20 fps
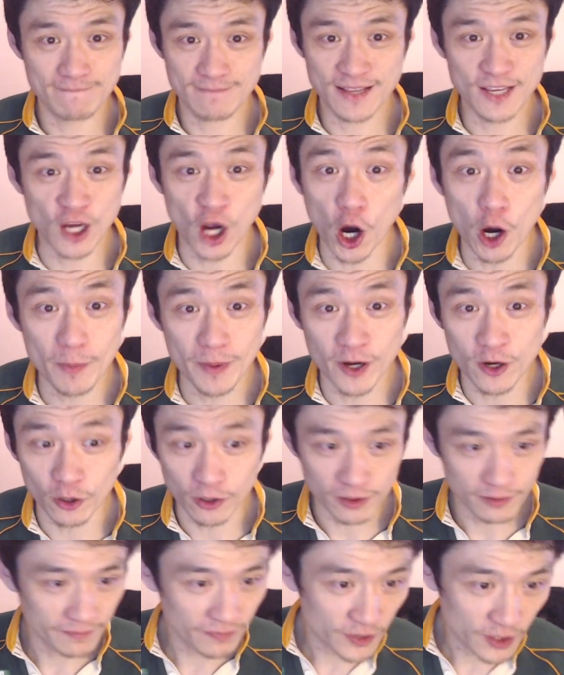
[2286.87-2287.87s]
Comical.
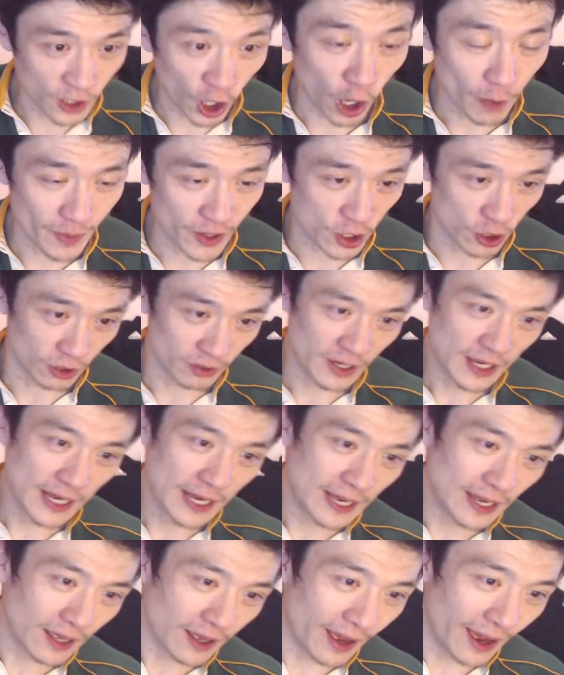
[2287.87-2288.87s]

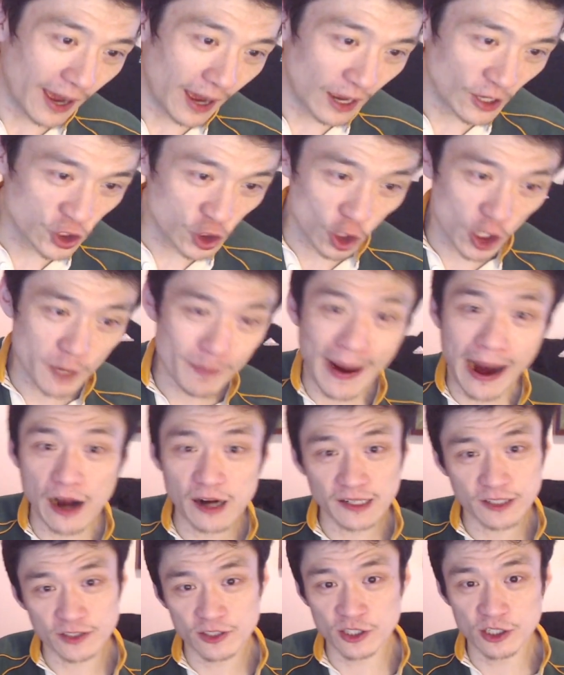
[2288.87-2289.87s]
Jordy
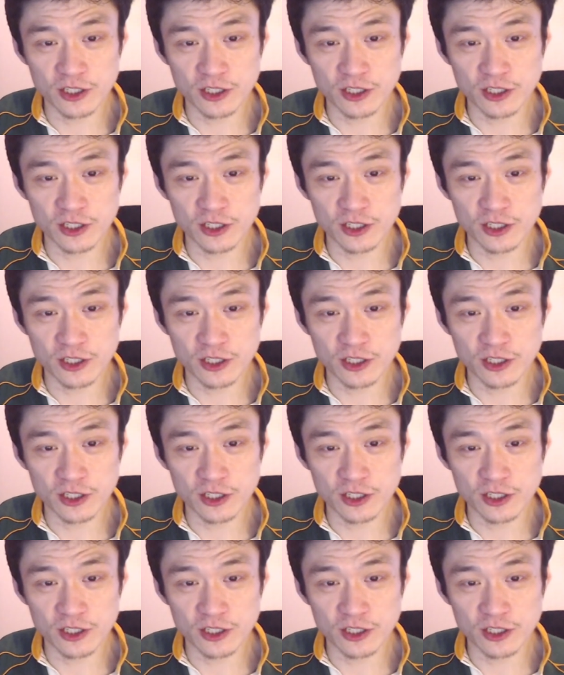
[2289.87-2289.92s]
Barrett